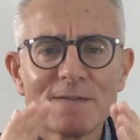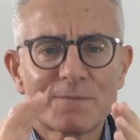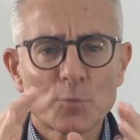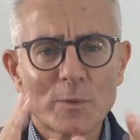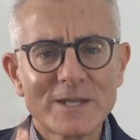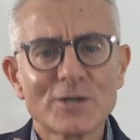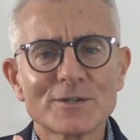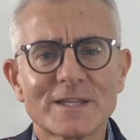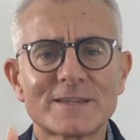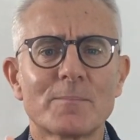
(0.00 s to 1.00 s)
if we
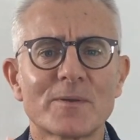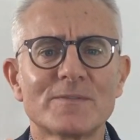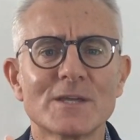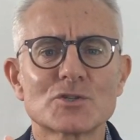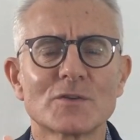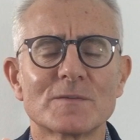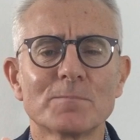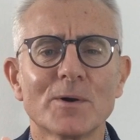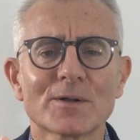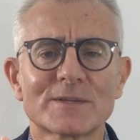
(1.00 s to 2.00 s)
know that appreciation is
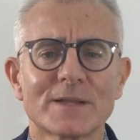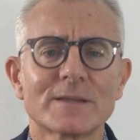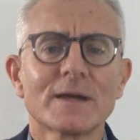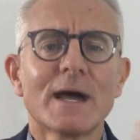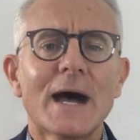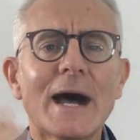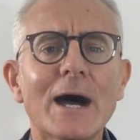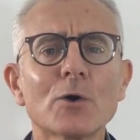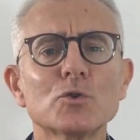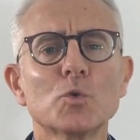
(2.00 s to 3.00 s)
important,
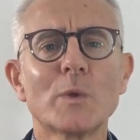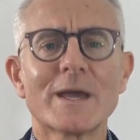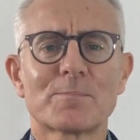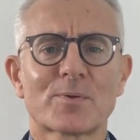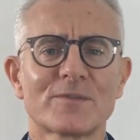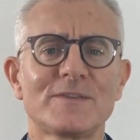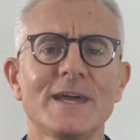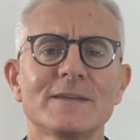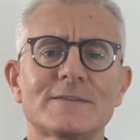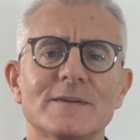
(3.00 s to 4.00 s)
how do we
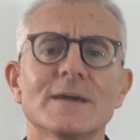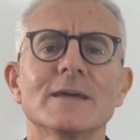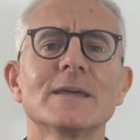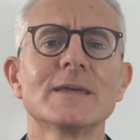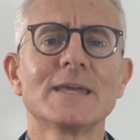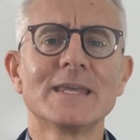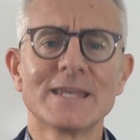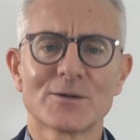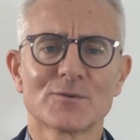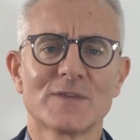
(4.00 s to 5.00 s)
appreciate
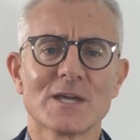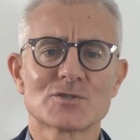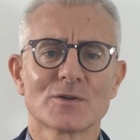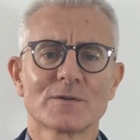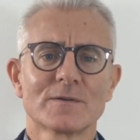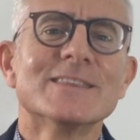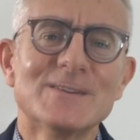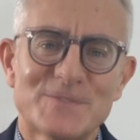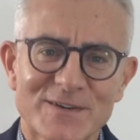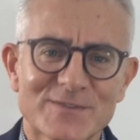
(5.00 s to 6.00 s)
in negotiation?
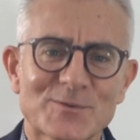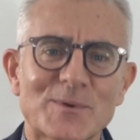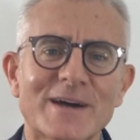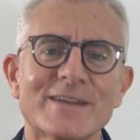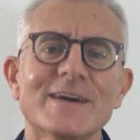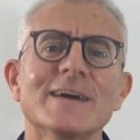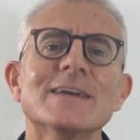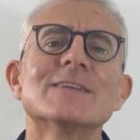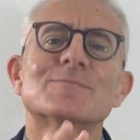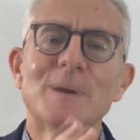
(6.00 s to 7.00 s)
The first one
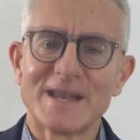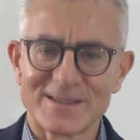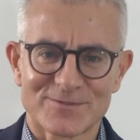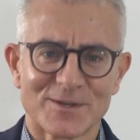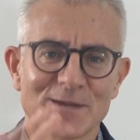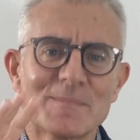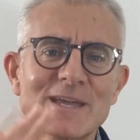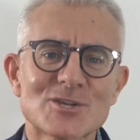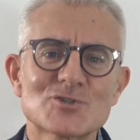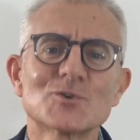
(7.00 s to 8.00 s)
is by listening,
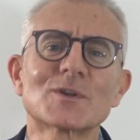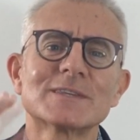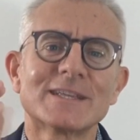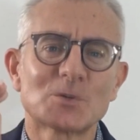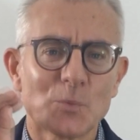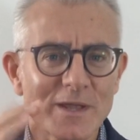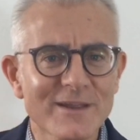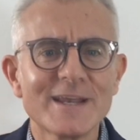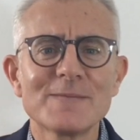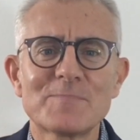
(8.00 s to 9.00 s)
making sure that we
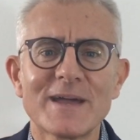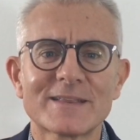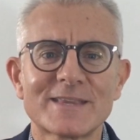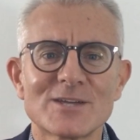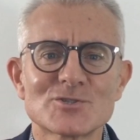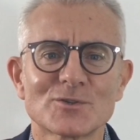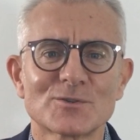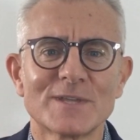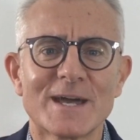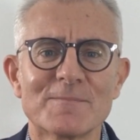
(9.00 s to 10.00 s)
really pay
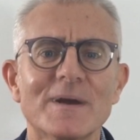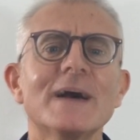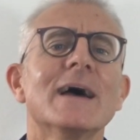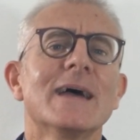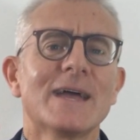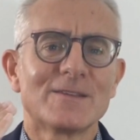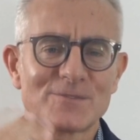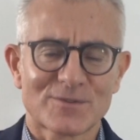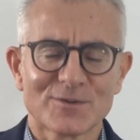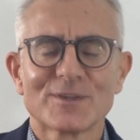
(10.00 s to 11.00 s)
attention to them
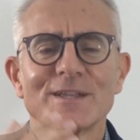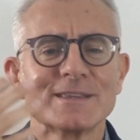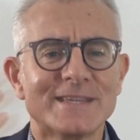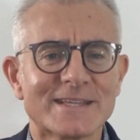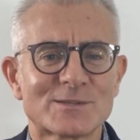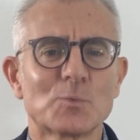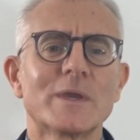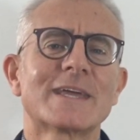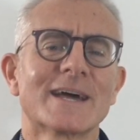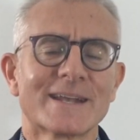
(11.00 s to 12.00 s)
and so that
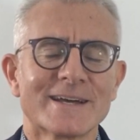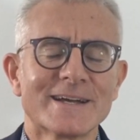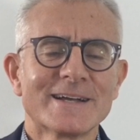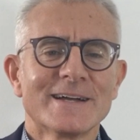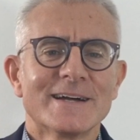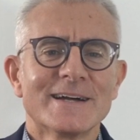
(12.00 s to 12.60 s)
we can